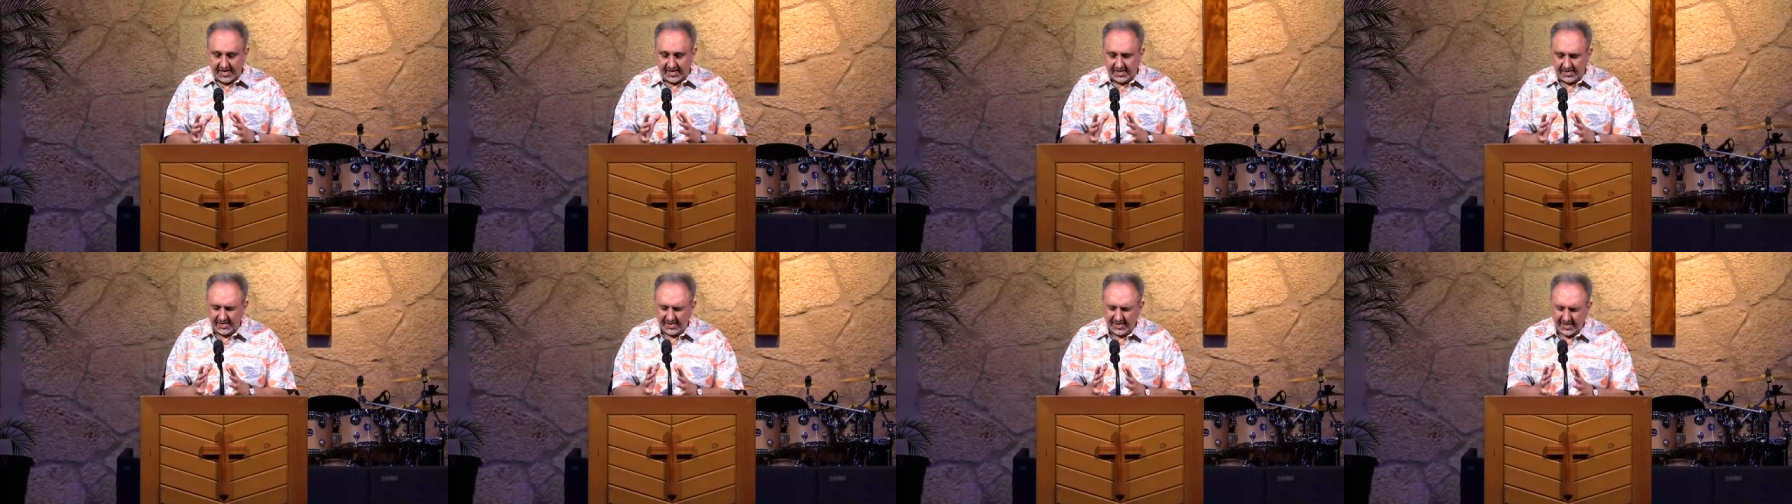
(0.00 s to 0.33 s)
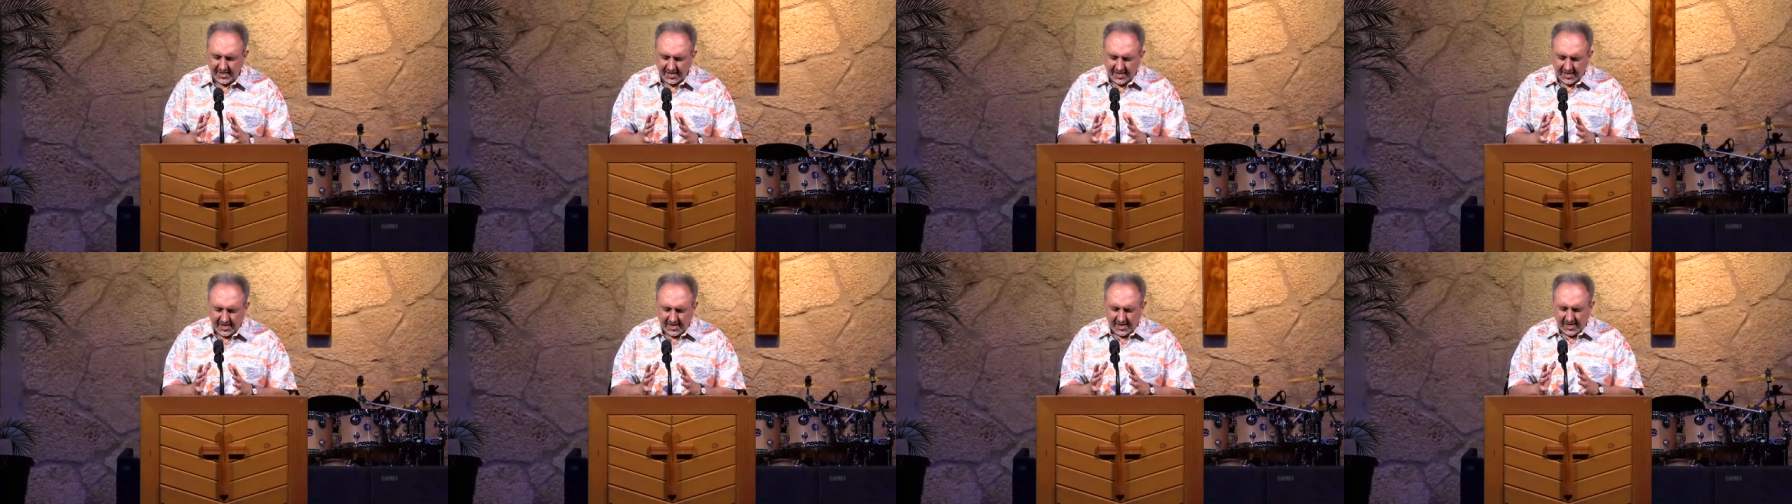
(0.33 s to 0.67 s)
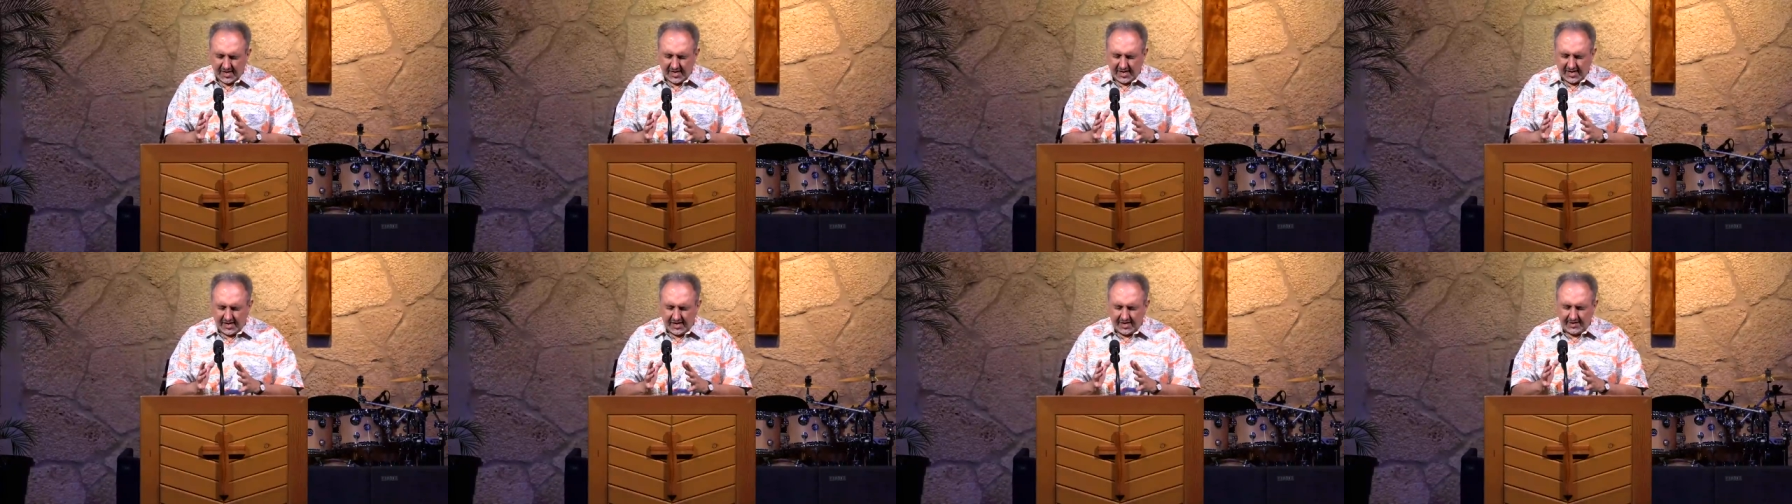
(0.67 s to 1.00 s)
And
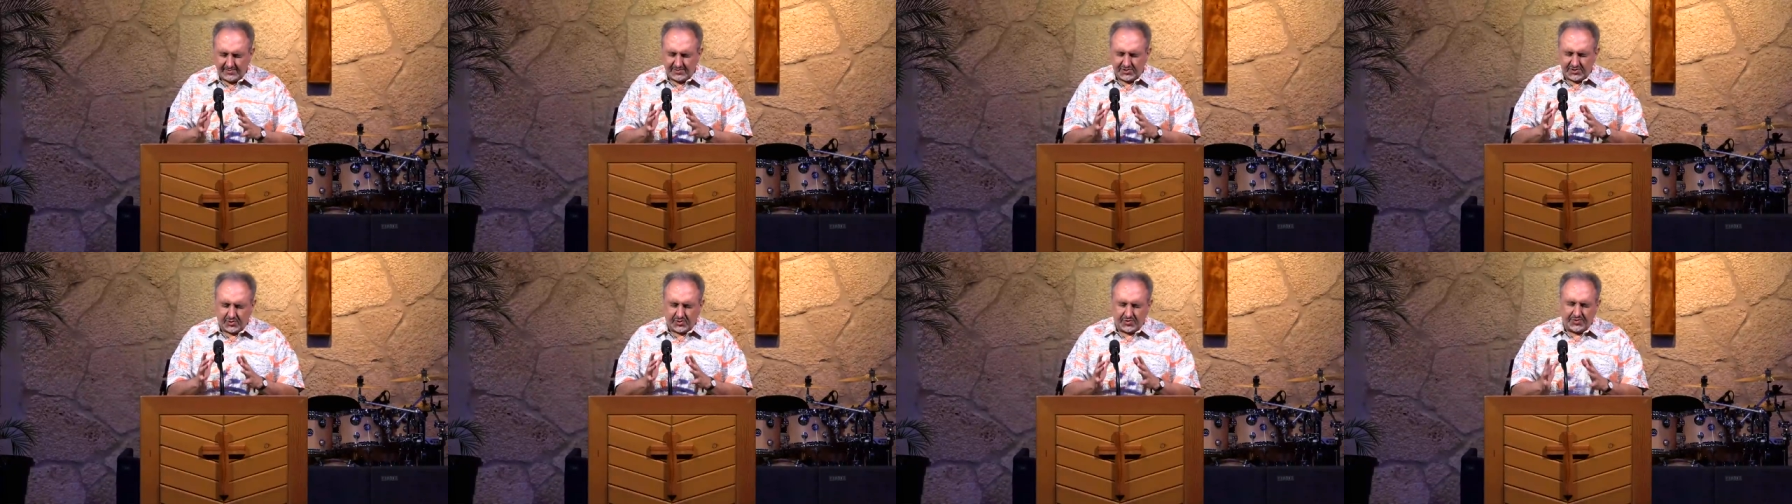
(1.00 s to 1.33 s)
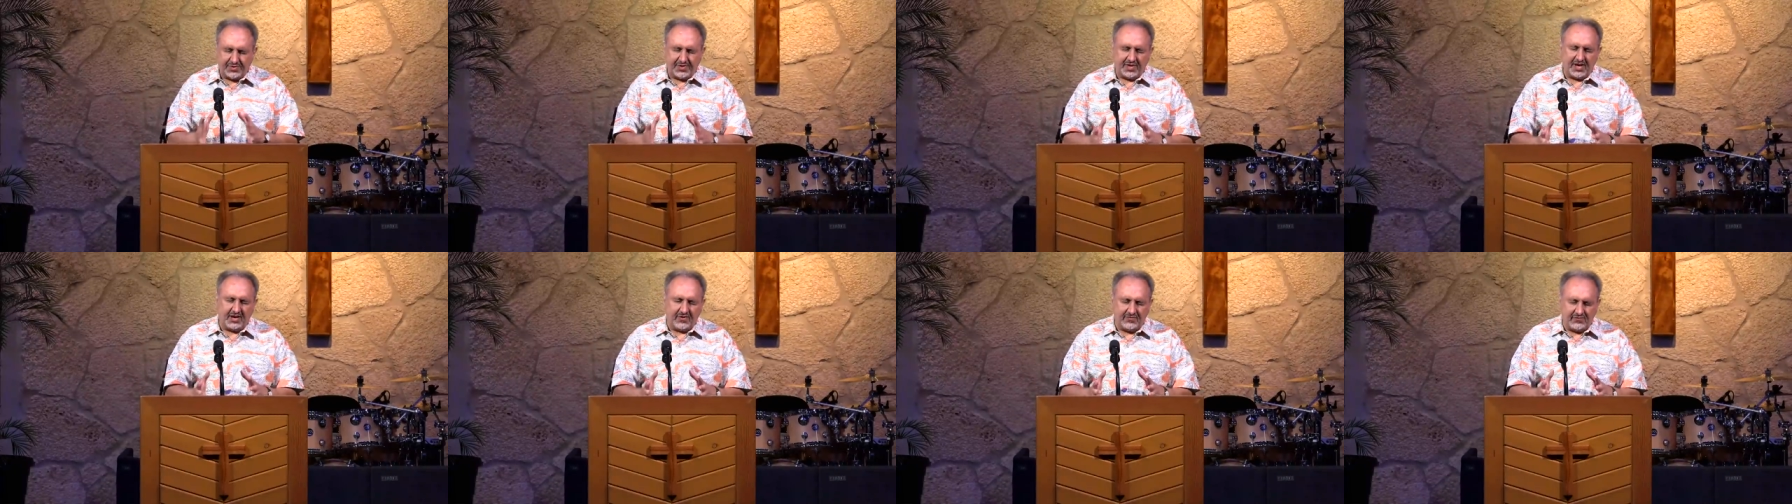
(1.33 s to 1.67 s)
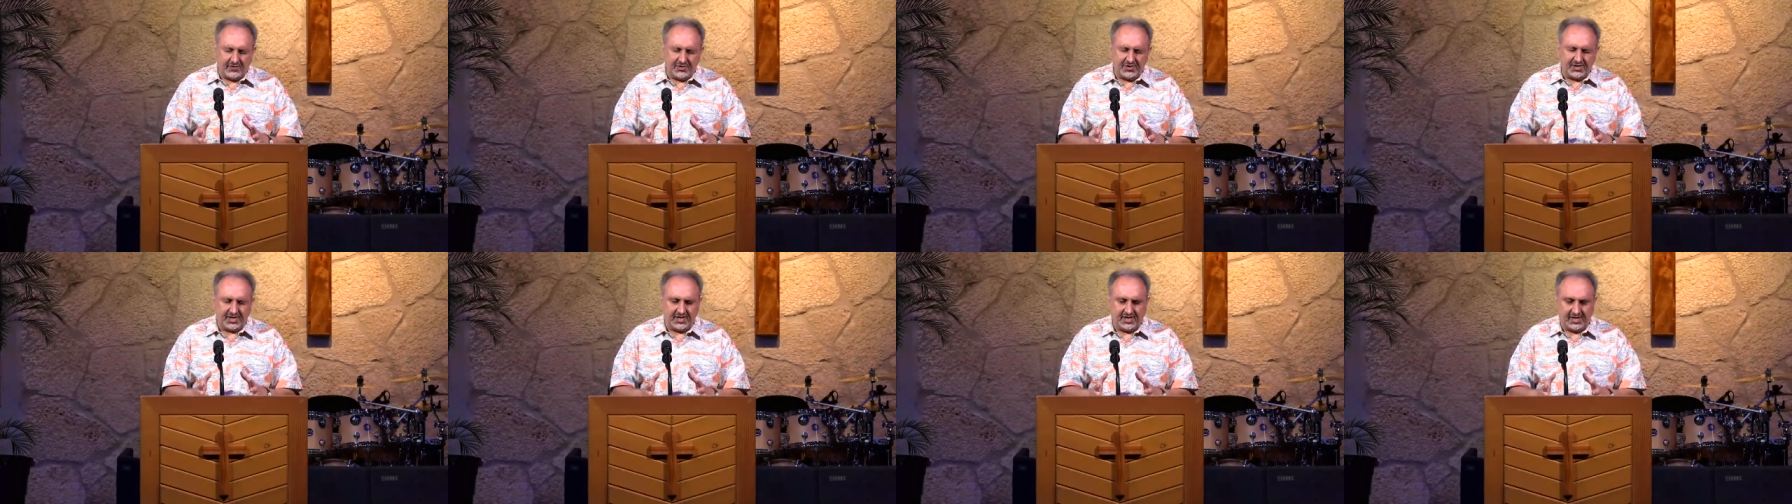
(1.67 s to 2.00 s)
I am so
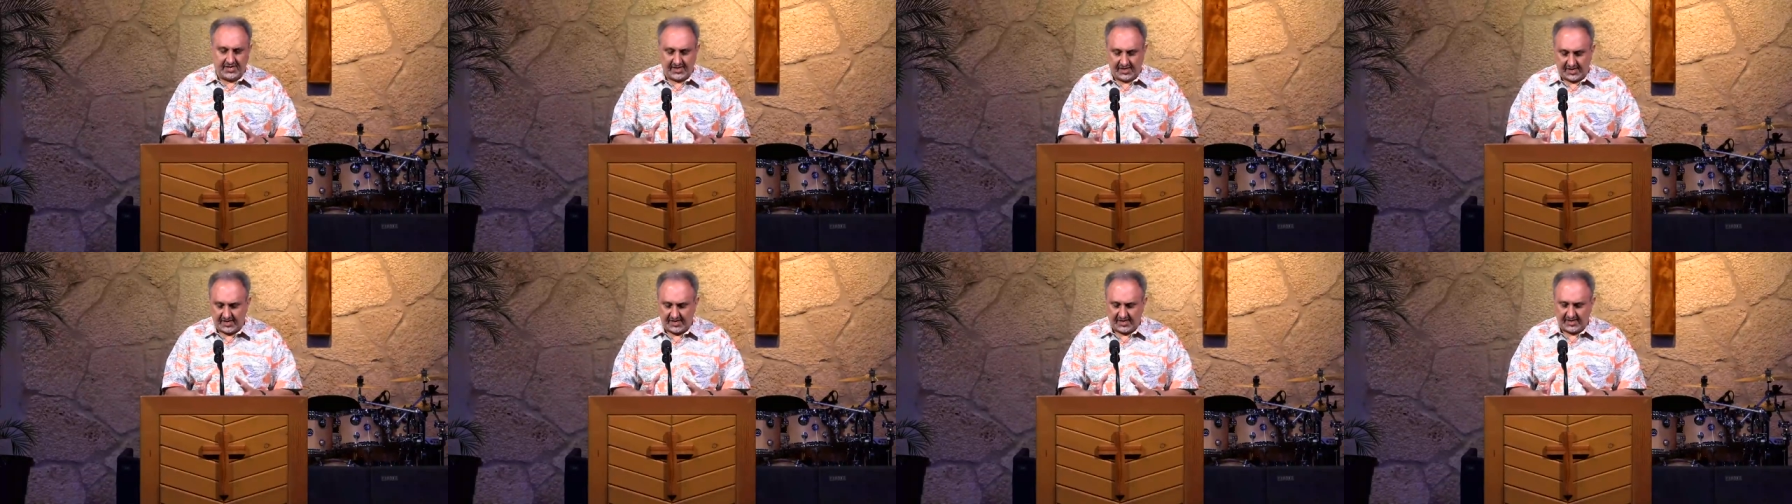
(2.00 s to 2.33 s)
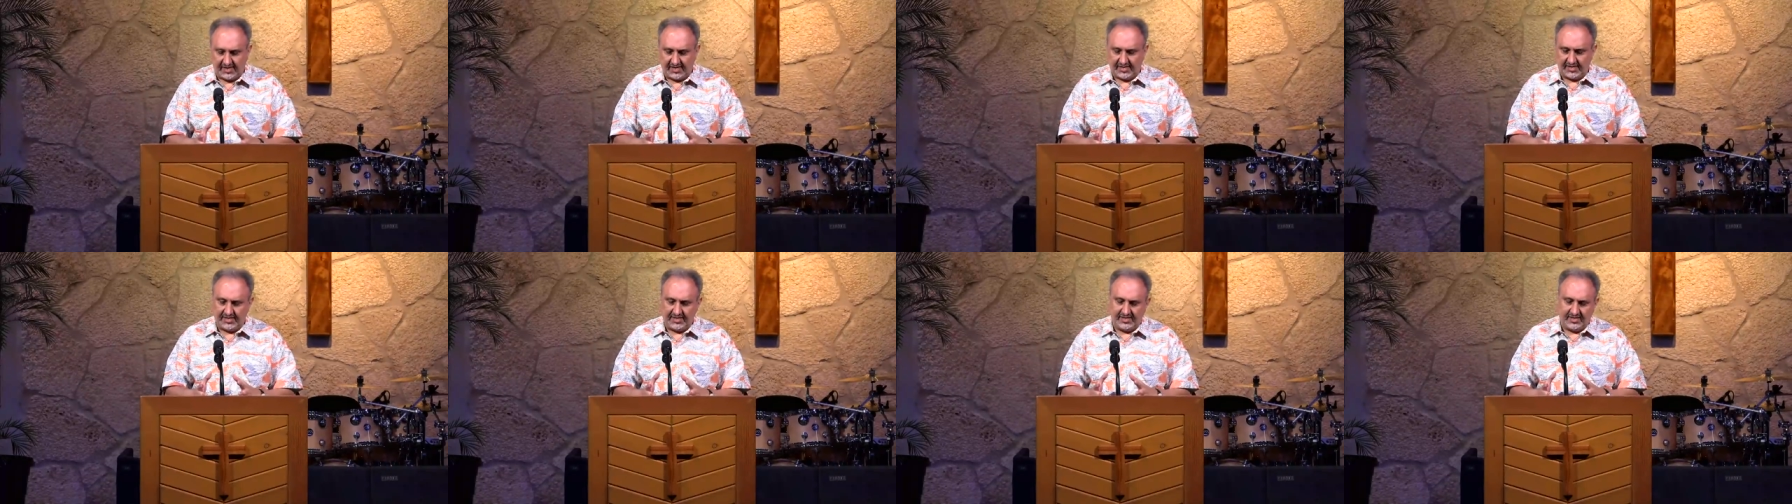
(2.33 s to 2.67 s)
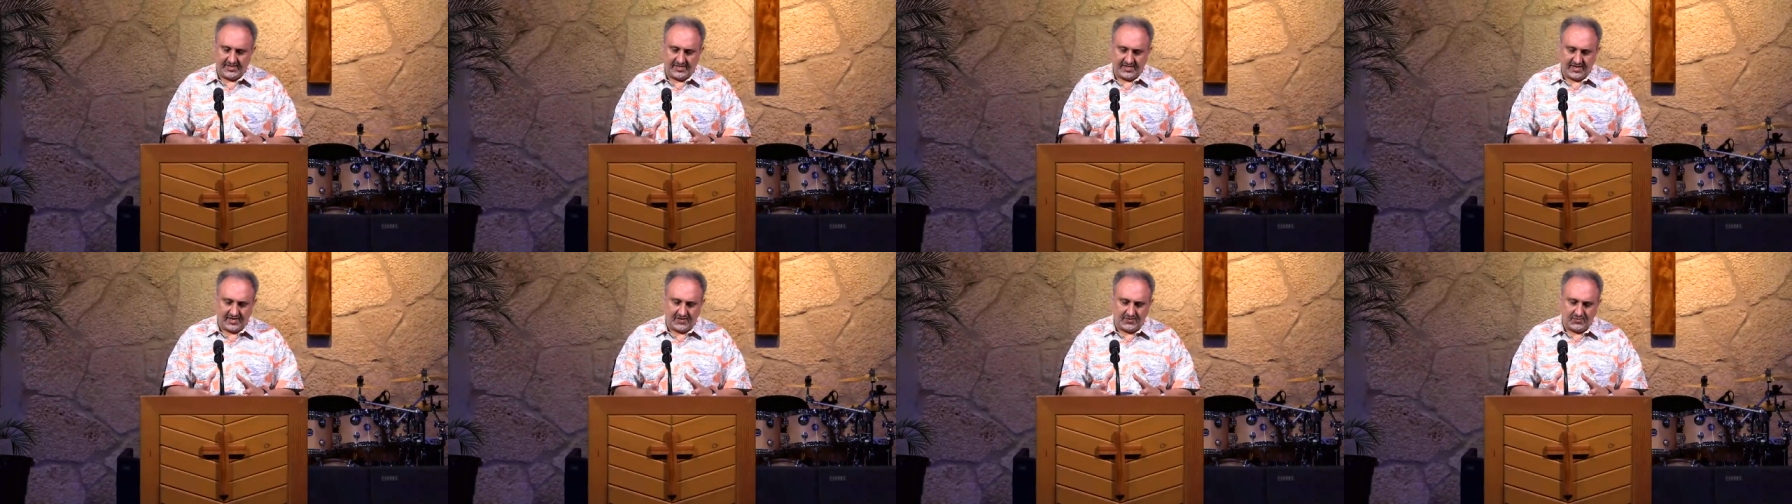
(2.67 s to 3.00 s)
thankful to
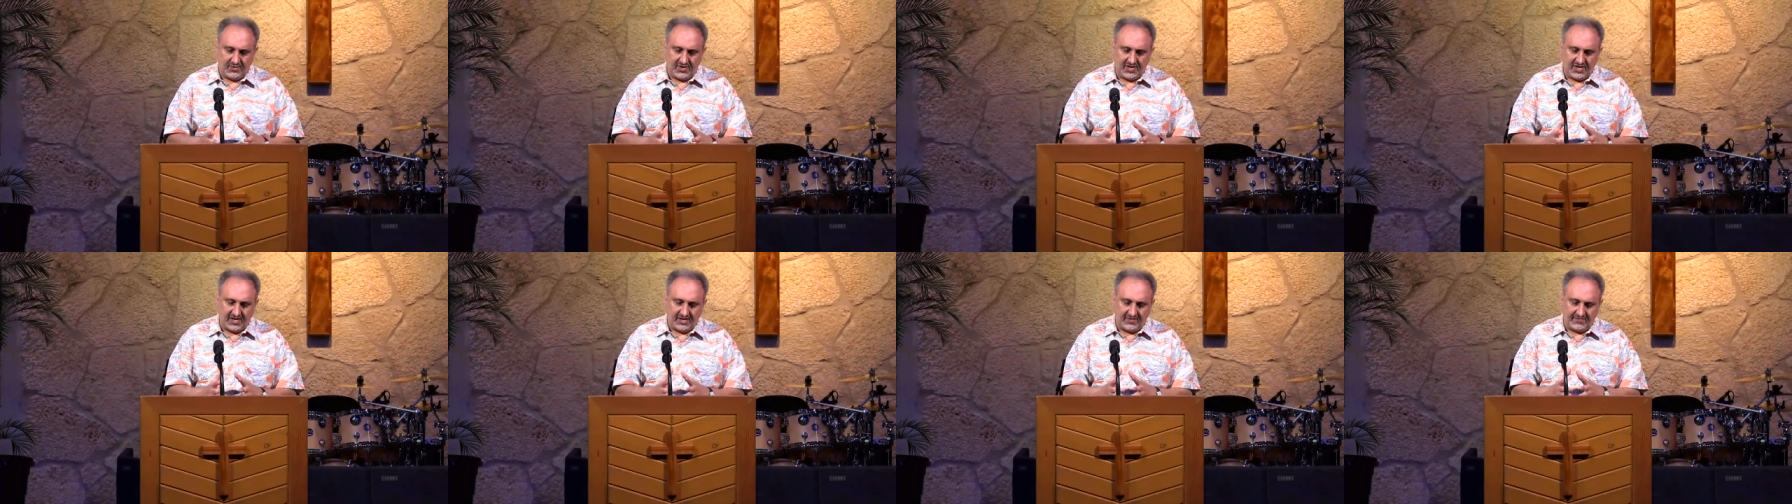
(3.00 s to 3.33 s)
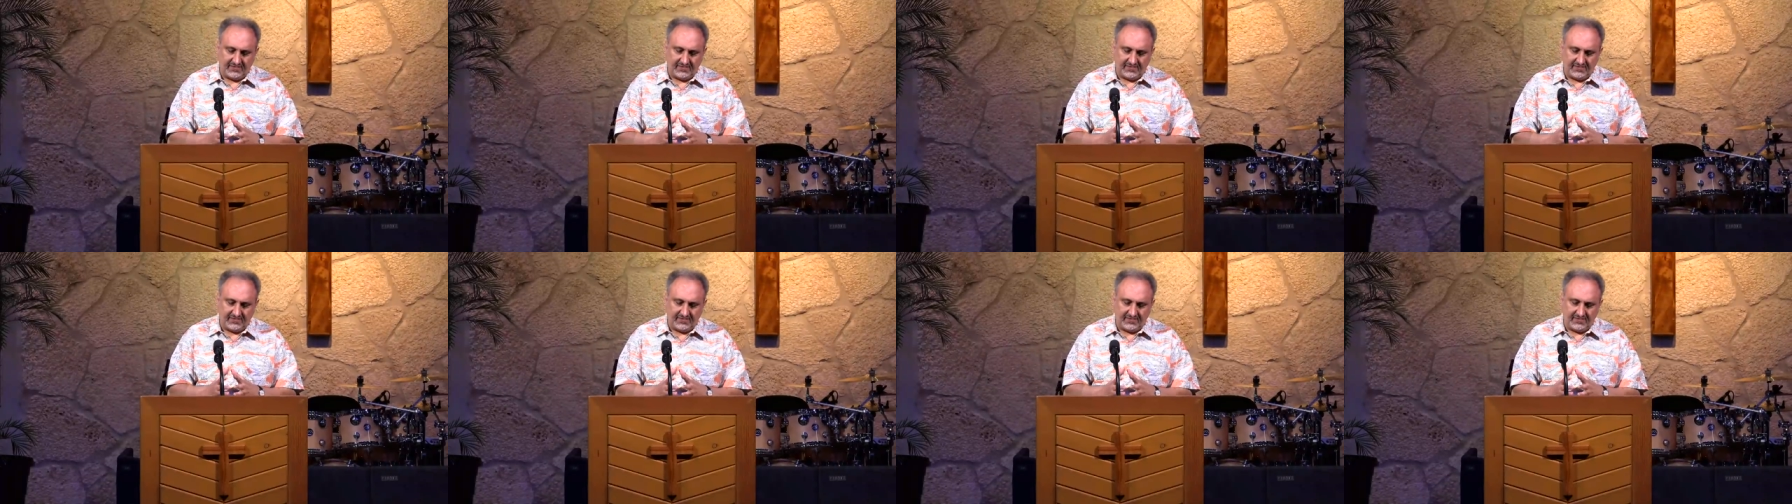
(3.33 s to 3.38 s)
God that we